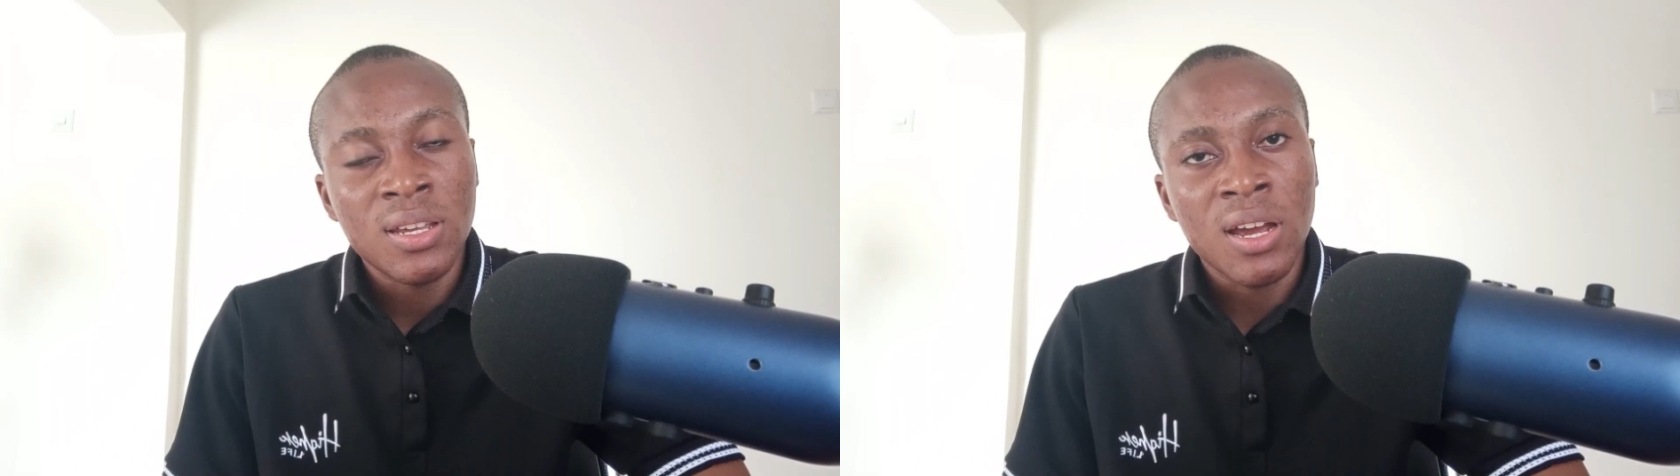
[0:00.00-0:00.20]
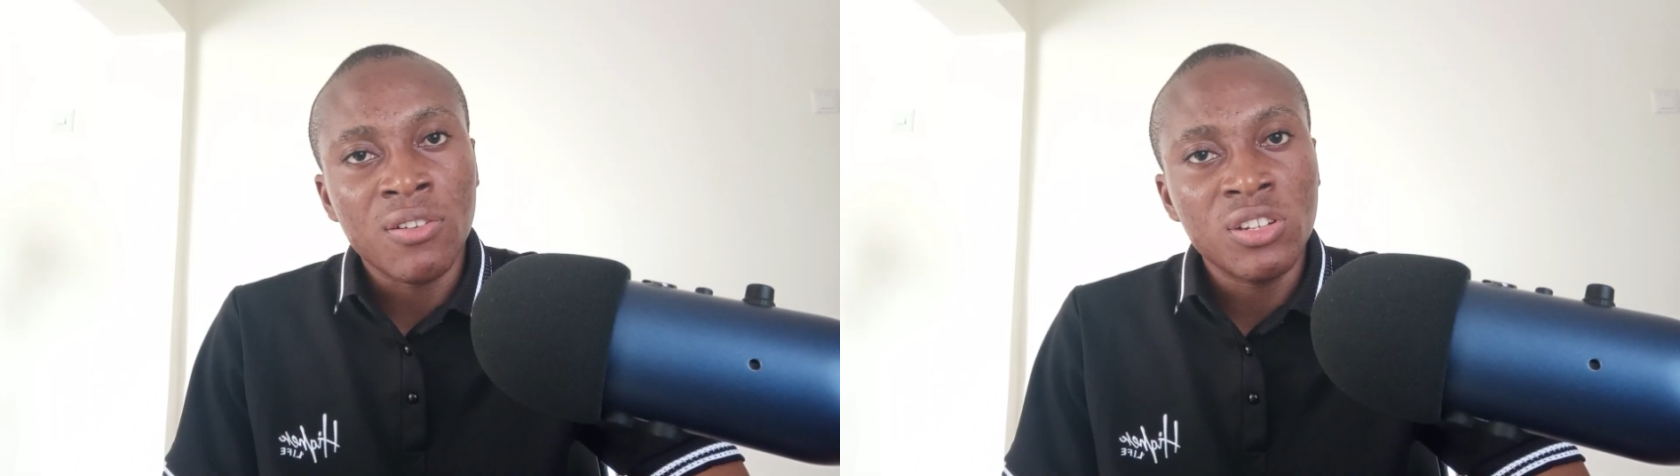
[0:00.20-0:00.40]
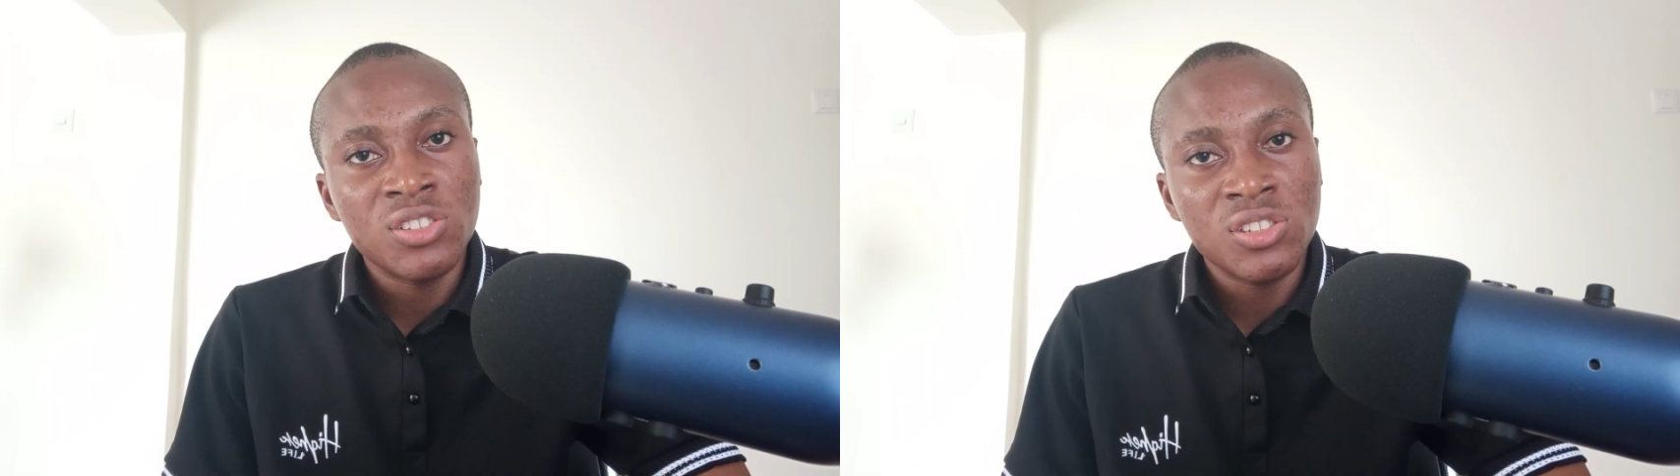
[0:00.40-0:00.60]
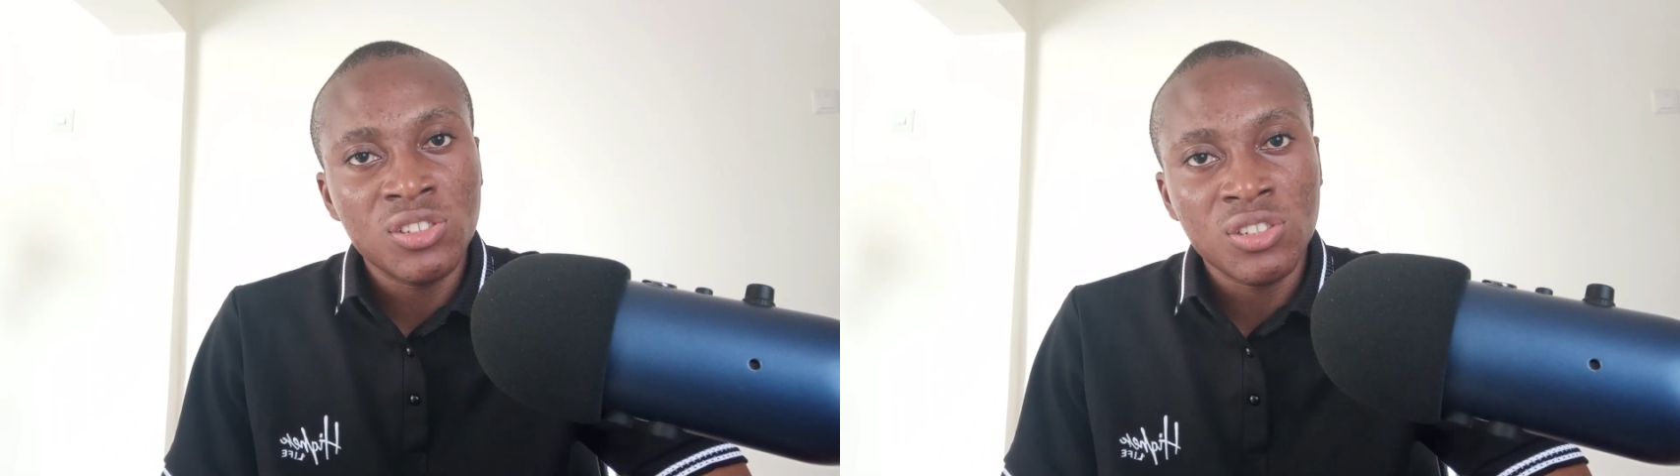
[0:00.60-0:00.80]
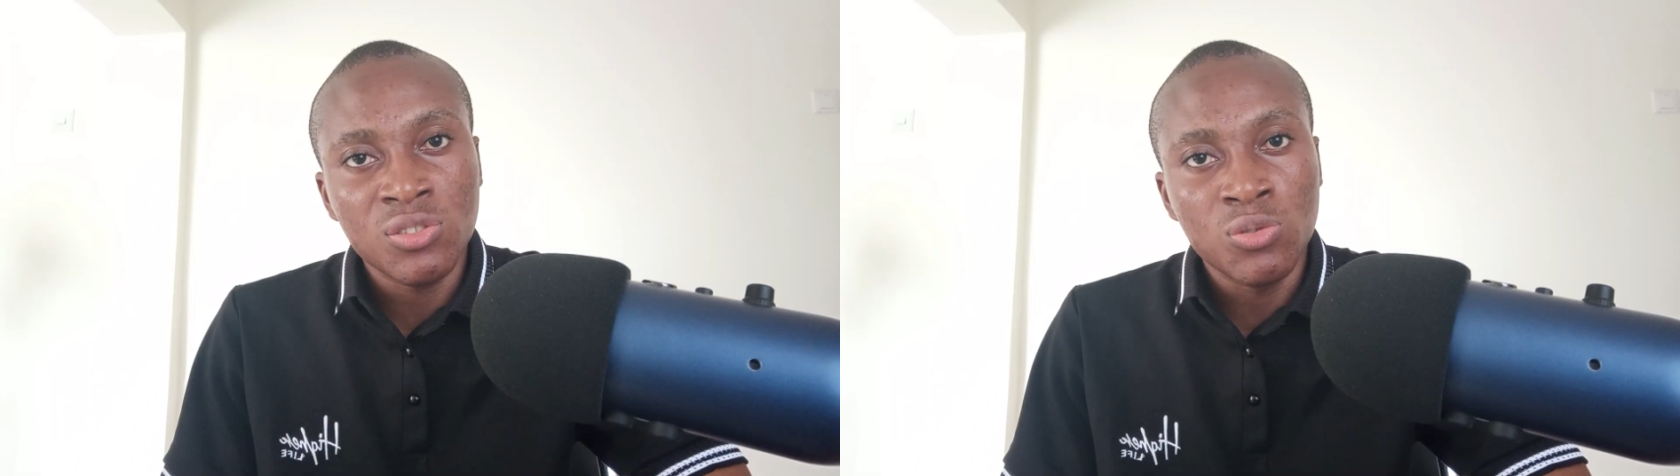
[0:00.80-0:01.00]
He
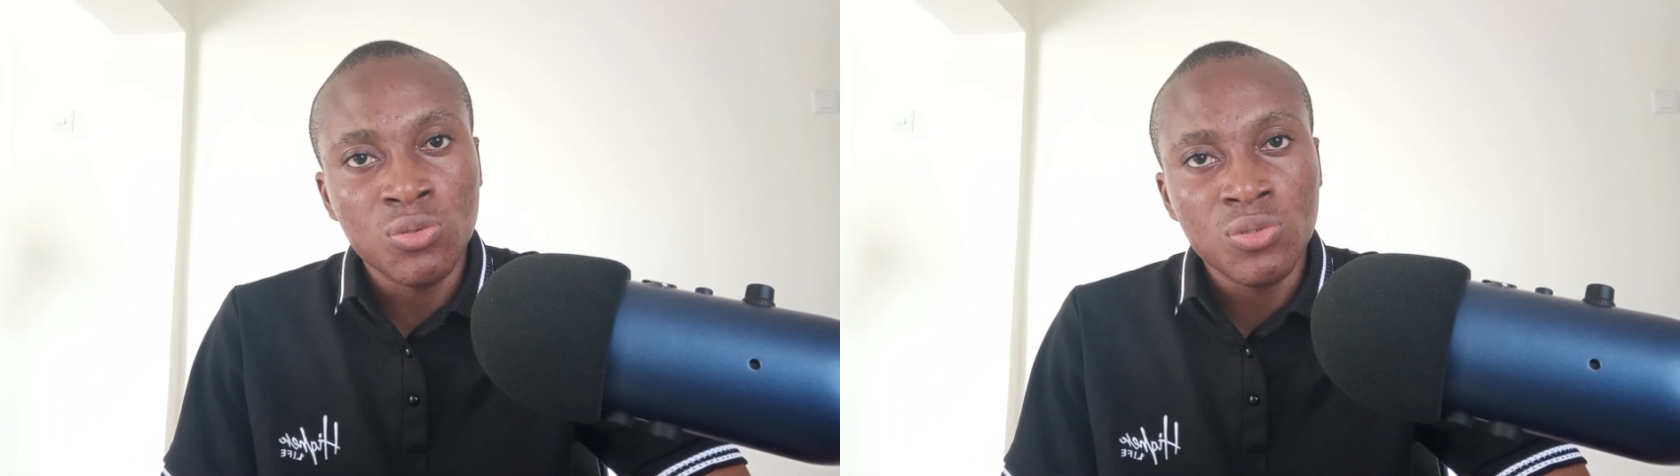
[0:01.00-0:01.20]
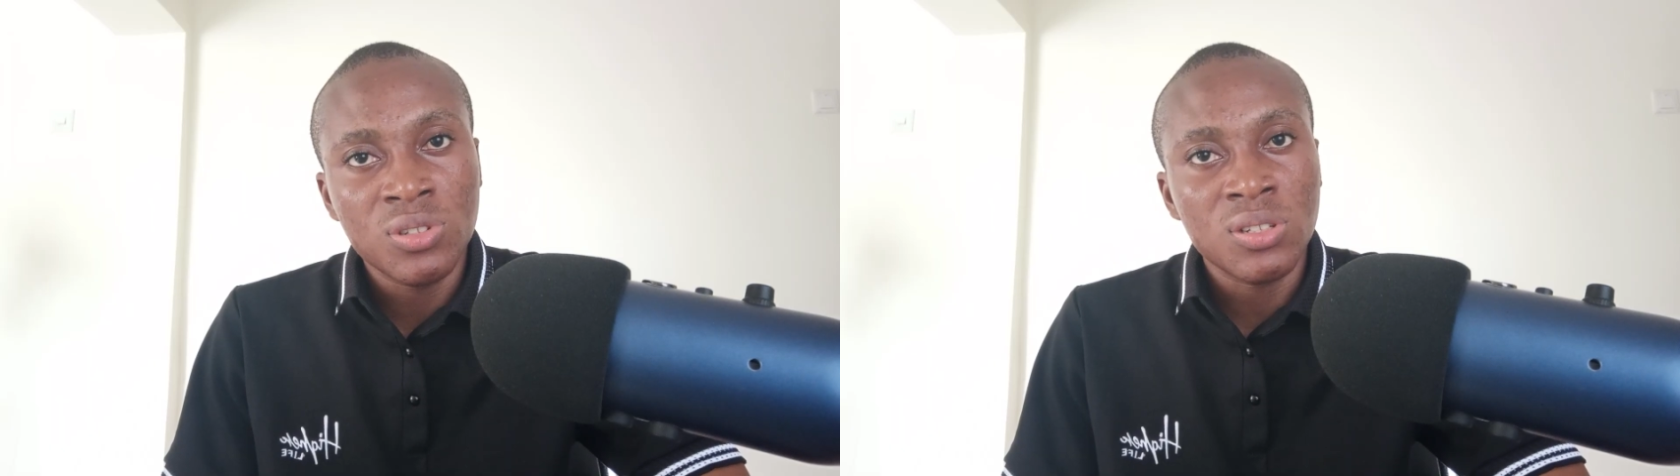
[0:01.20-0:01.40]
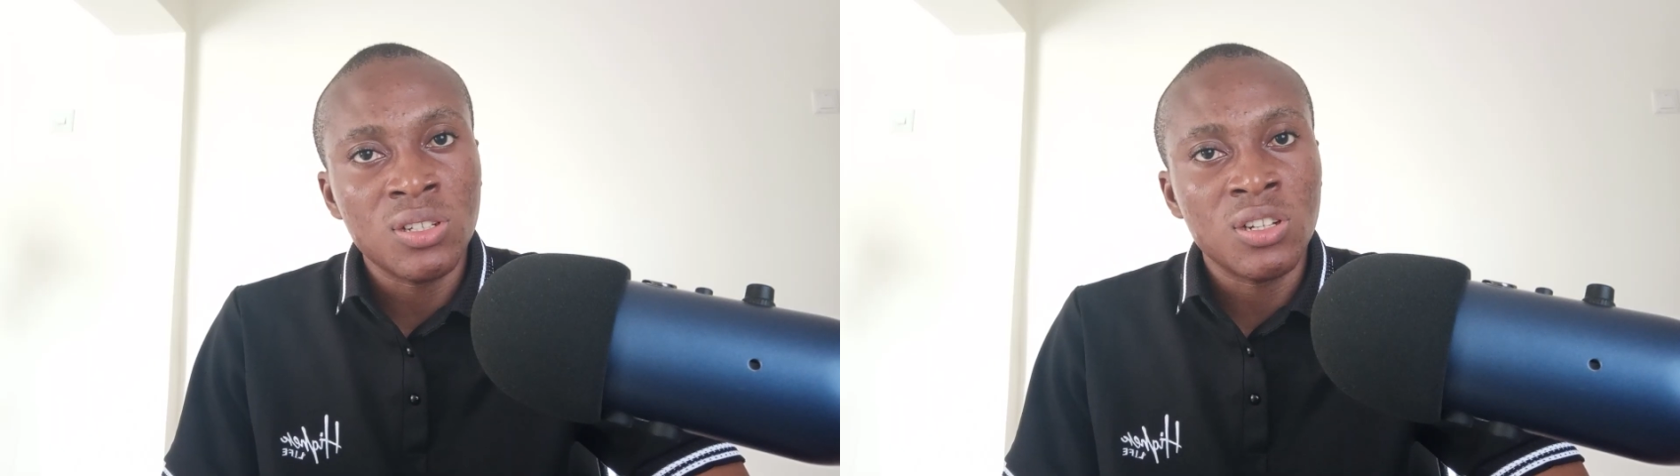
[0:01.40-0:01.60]
arranges these goods